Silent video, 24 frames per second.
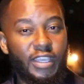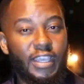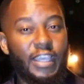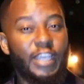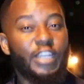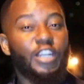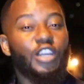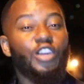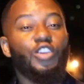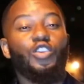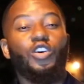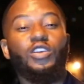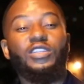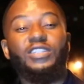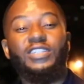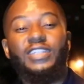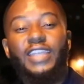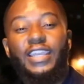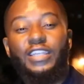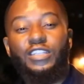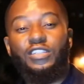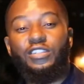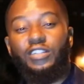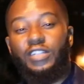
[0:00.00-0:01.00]
and a gross
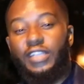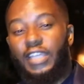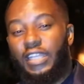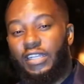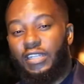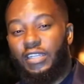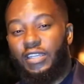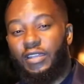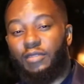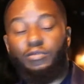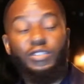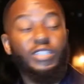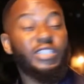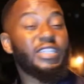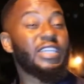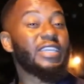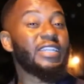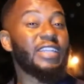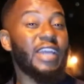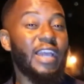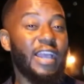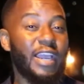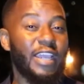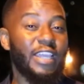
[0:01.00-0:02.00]
national income
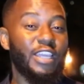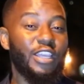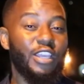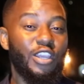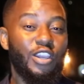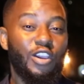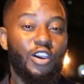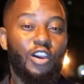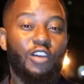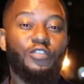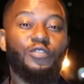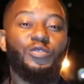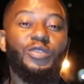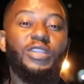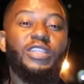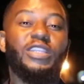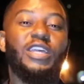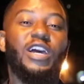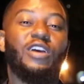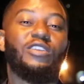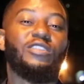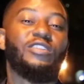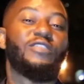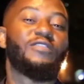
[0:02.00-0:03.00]
GNI of
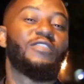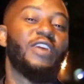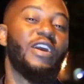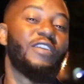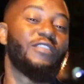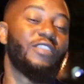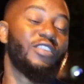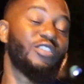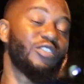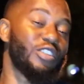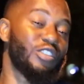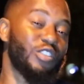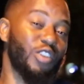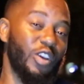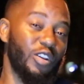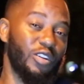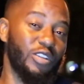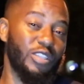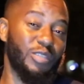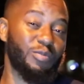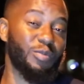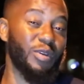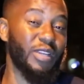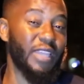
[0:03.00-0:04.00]

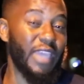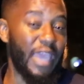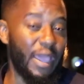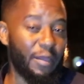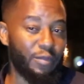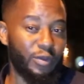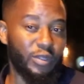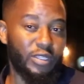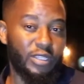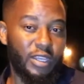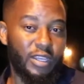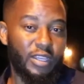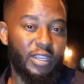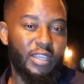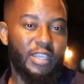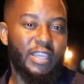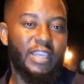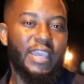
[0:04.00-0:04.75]
$3,500 per capita